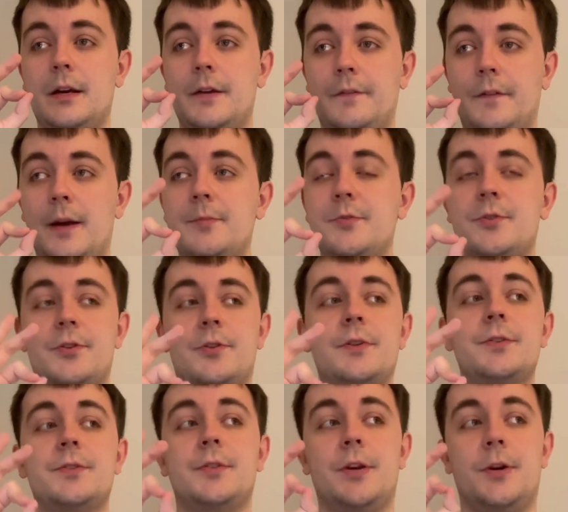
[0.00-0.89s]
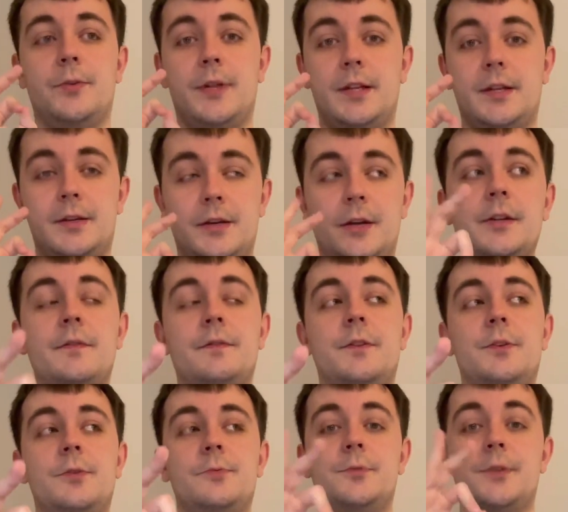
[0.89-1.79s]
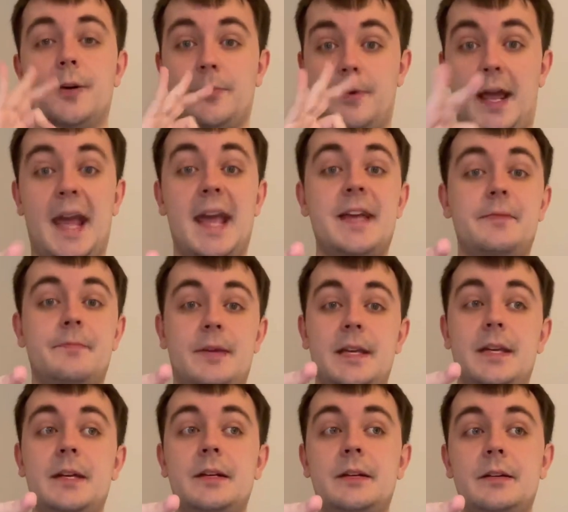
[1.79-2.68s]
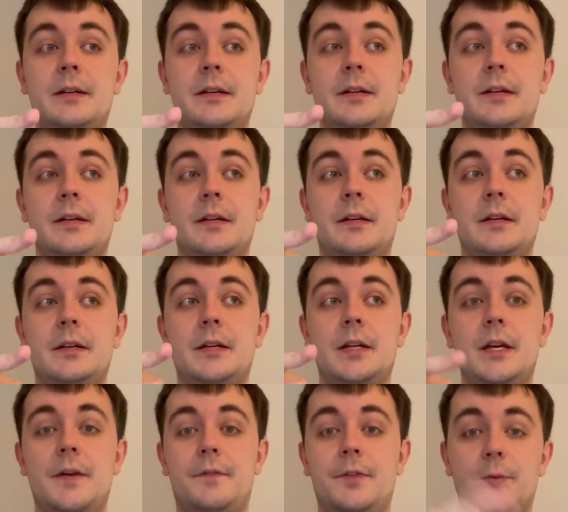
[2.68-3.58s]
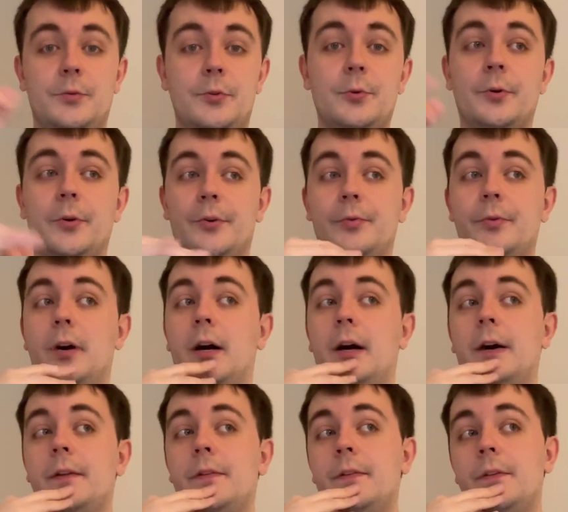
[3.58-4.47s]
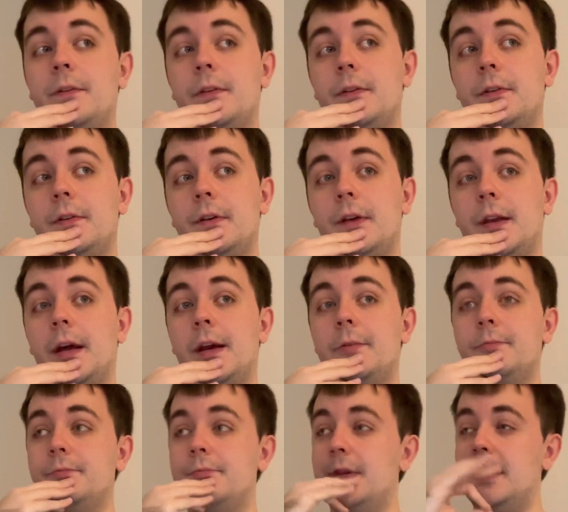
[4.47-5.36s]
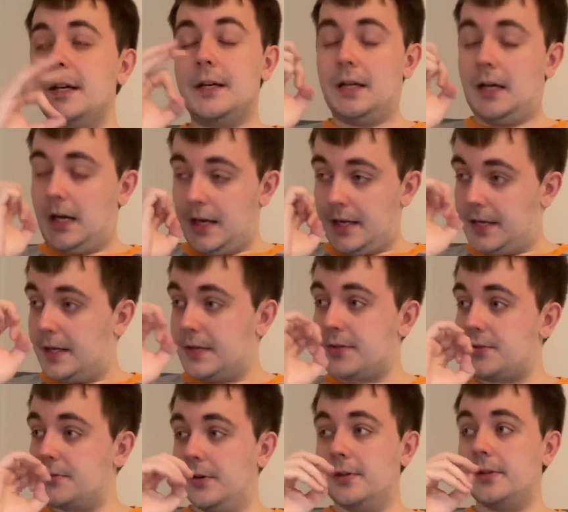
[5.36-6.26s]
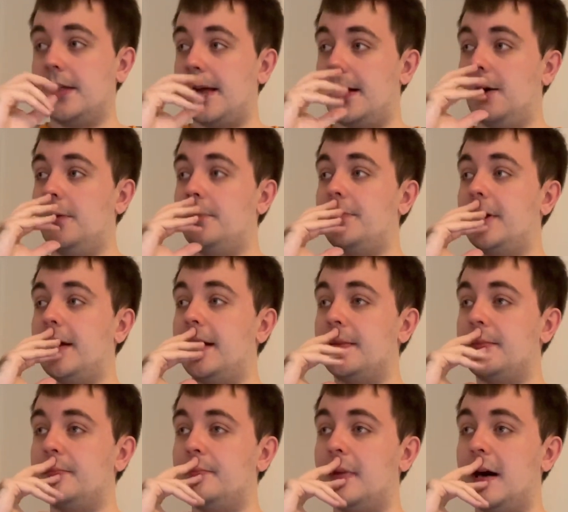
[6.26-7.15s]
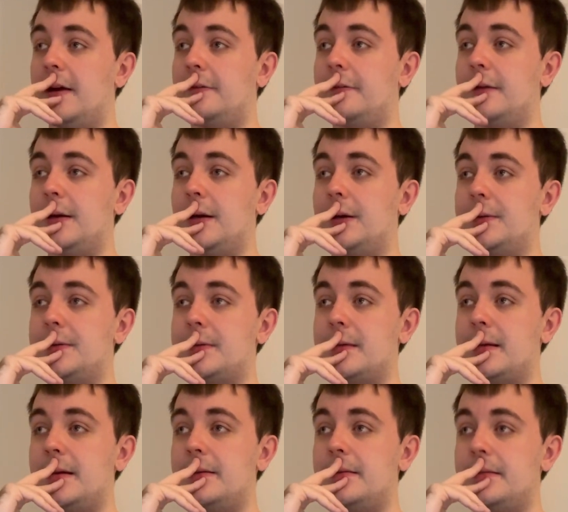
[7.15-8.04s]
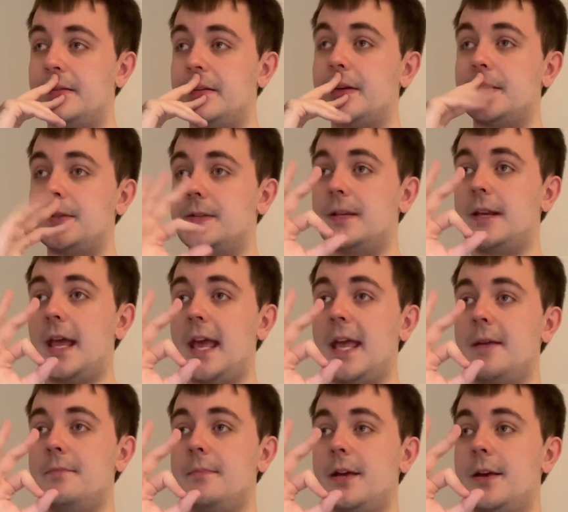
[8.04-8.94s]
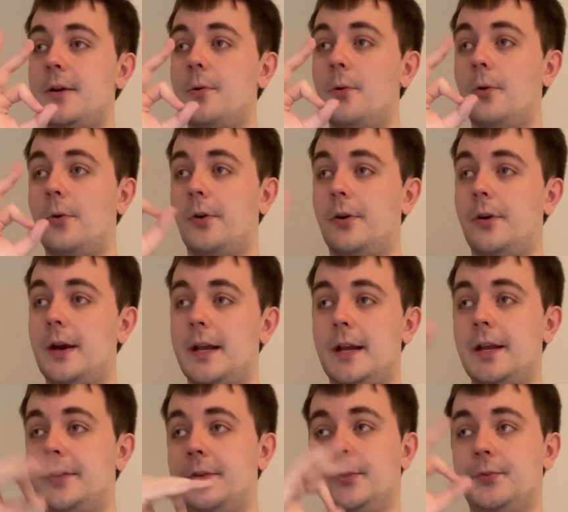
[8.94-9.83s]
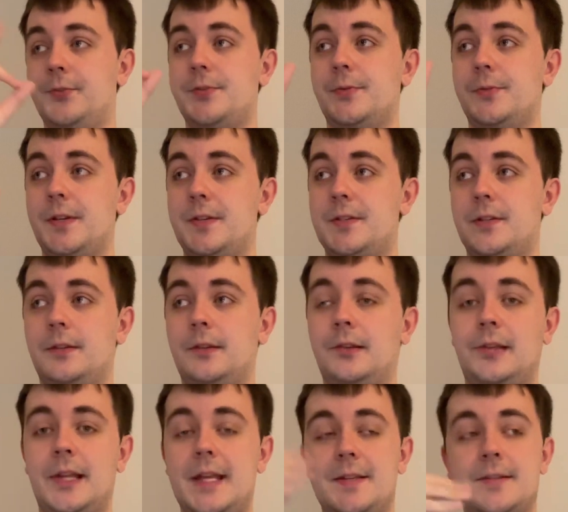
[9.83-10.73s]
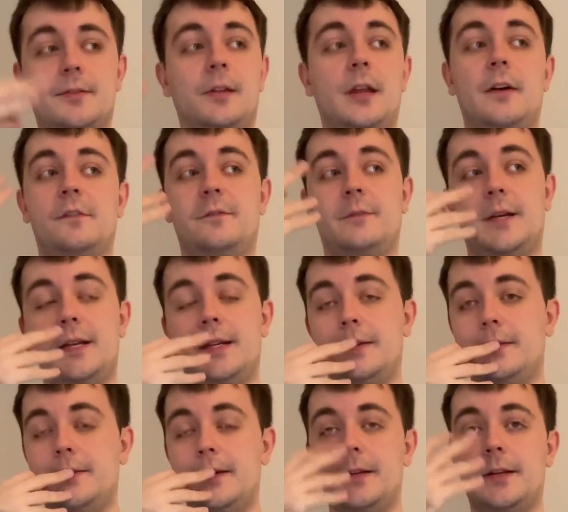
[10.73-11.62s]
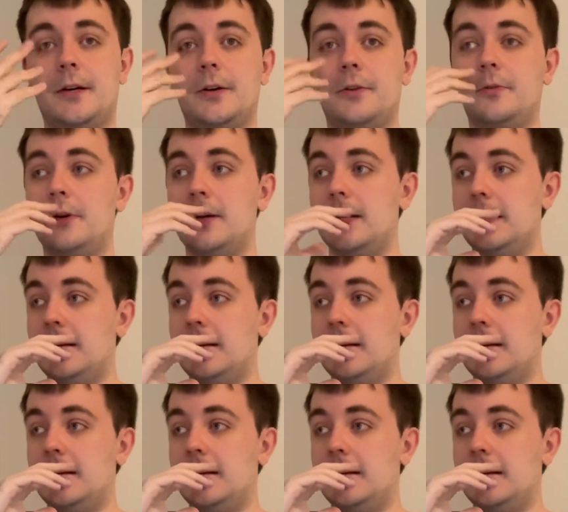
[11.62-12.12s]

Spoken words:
I'm sure as though that none of you don't hate me, if you do or do not, and I strongly hope that my fiance doesn't hate me and also doesn't least love me, you know.